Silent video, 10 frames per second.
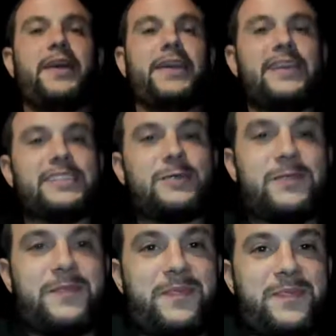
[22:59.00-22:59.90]
is
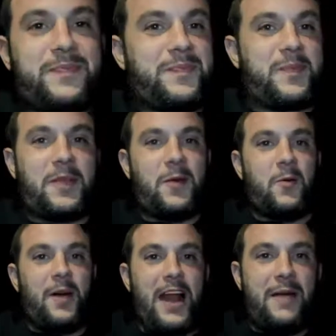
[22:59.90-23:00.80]

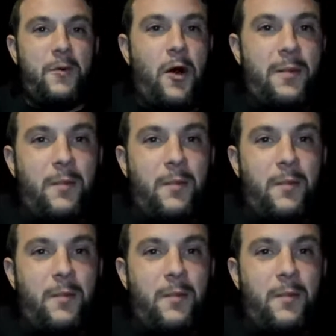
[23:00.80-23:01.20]
what I want